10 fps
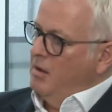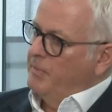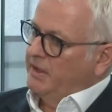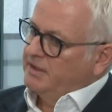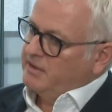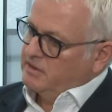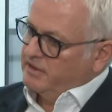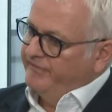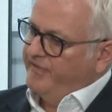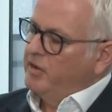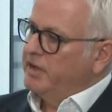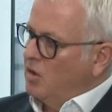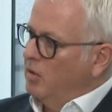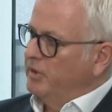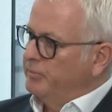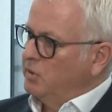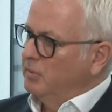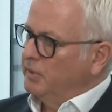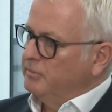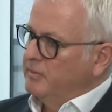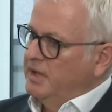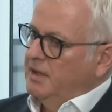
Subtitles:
But this is a very common problem.